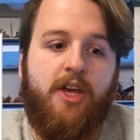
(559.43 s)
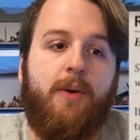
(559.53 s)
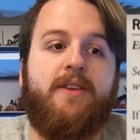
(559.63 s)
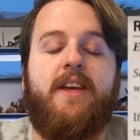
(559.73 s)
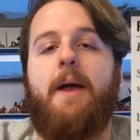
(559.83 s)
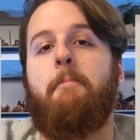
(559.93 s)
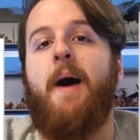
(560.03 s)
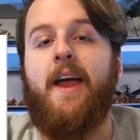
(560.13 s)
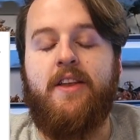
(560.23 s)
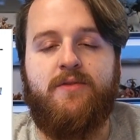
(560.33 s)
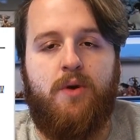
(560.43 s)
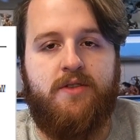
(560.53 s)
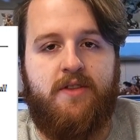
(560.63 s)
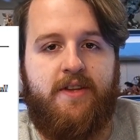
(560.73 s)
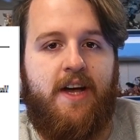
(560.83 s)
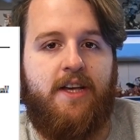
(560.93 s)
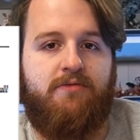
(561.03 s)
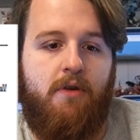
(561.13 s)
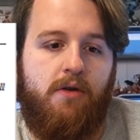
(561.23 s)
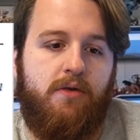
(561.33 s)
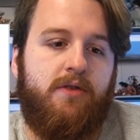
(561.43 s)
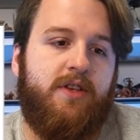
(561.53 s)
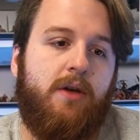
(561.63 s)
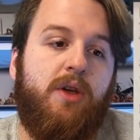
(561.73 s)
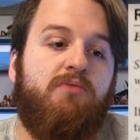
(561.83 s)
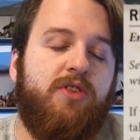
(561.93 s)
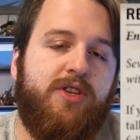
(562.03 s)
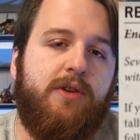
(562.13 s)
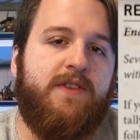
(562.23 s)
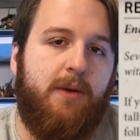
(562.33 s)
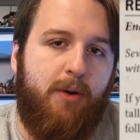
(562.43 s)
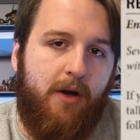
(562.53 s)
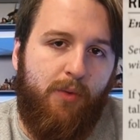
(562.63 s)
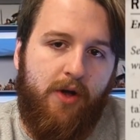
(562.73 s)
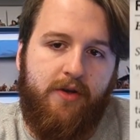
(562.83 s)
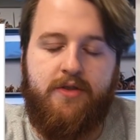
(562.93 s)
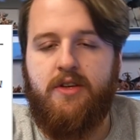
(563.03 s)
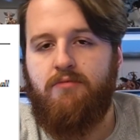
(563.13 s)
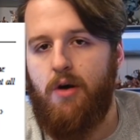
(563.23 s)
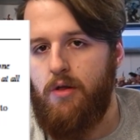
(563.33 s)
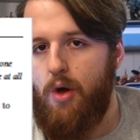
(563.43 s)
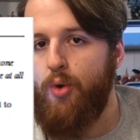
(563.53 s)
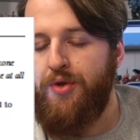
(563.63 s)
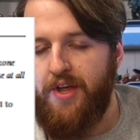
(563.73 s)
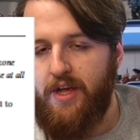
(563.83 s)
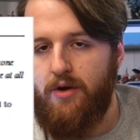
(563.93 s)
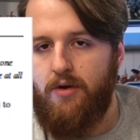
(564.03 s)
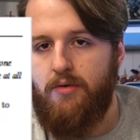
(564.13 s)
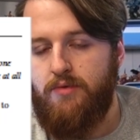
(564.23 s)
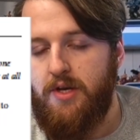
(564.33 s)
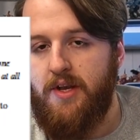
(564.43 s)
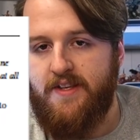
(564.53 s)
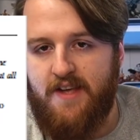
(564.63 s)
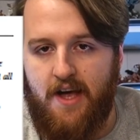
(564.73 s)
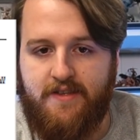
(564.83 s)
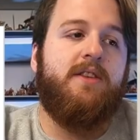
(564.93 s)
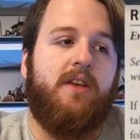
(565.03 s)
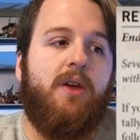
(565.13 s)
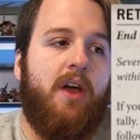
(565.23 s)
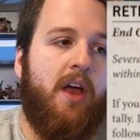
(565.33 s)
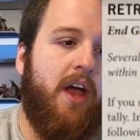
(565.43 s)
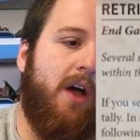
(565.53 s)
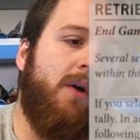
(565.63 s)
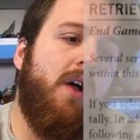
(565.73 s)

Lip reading: you actually get -1 to the dice roll. So you reduce it by 1 to roll under your unit size. So you can go,